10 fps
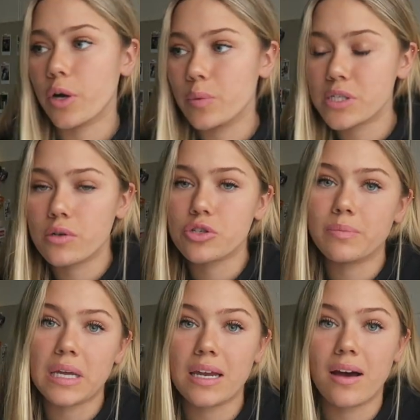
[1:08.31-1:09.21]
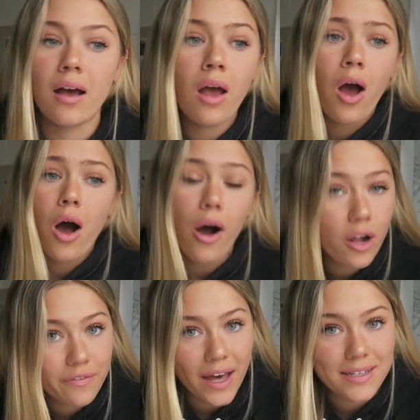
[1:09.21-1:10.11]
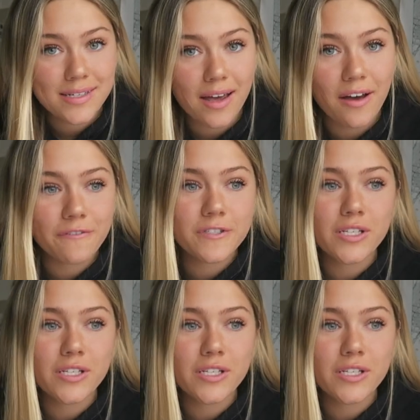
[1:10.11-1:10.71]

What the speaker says: working with social media, all of that stuff.